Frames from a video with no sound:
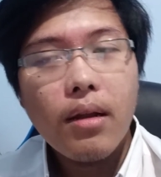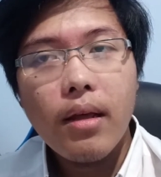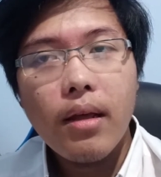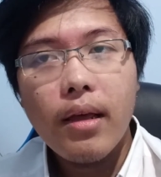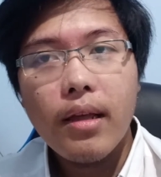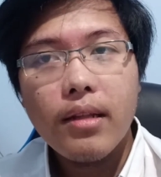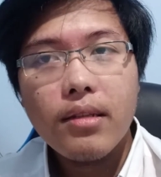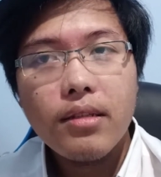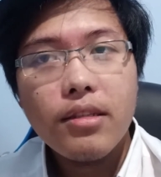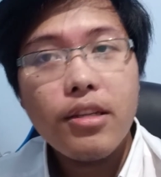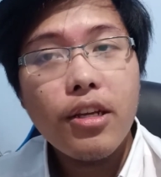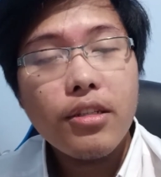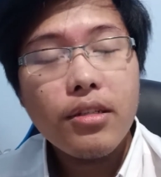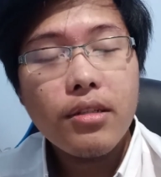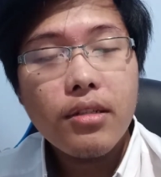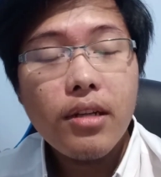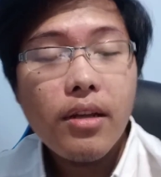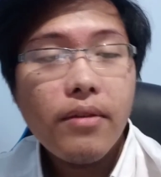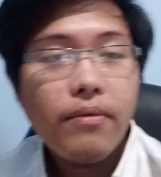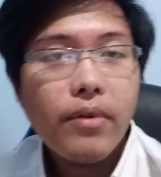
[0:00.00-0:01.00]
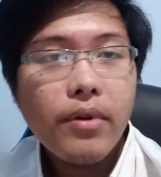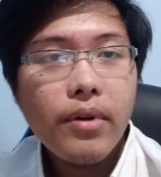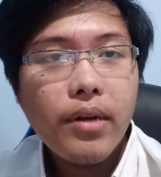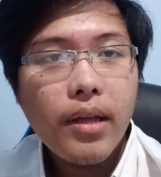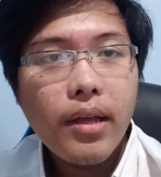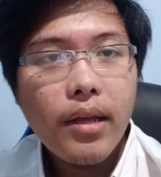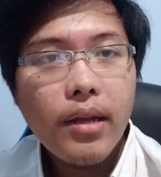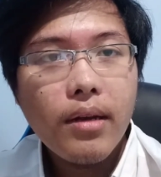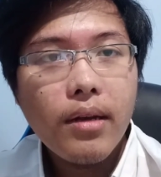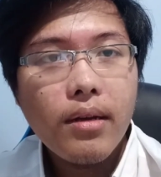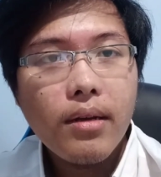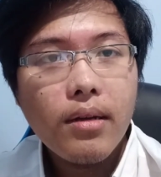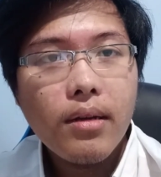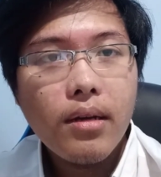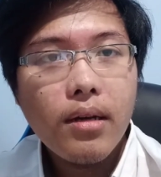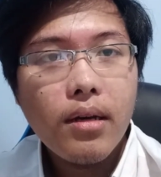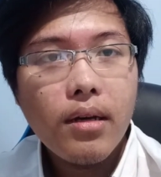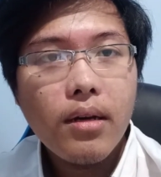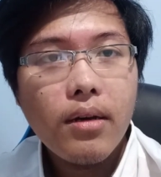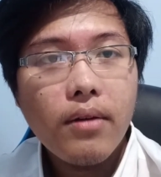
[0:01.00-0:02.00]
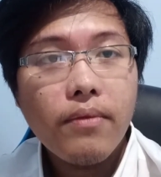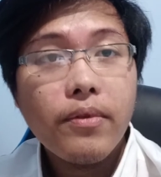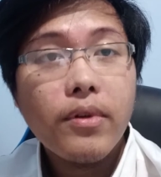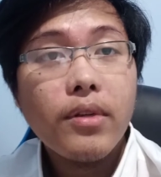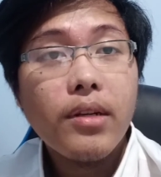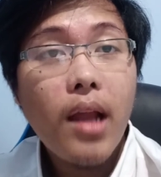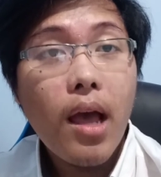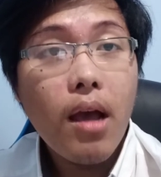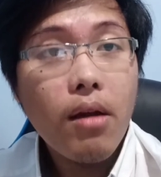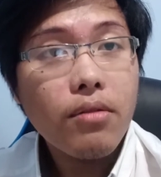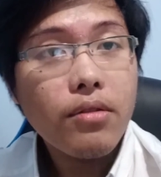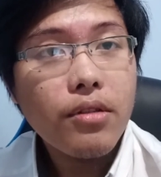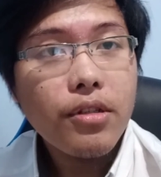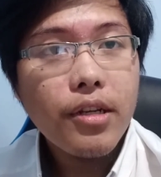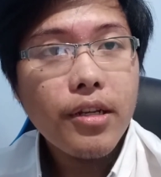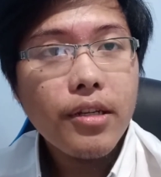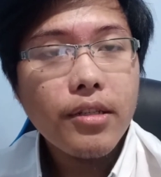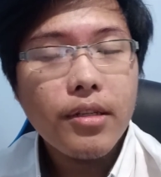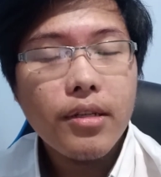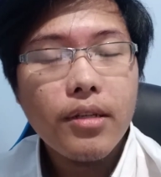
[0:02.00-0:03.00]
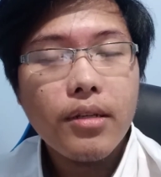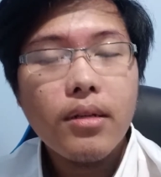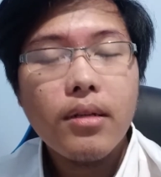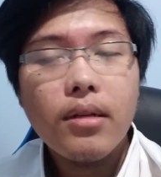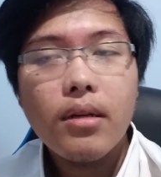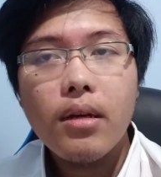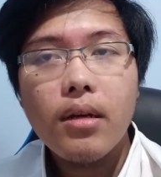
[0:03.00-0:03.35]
It's just different in pronunciation.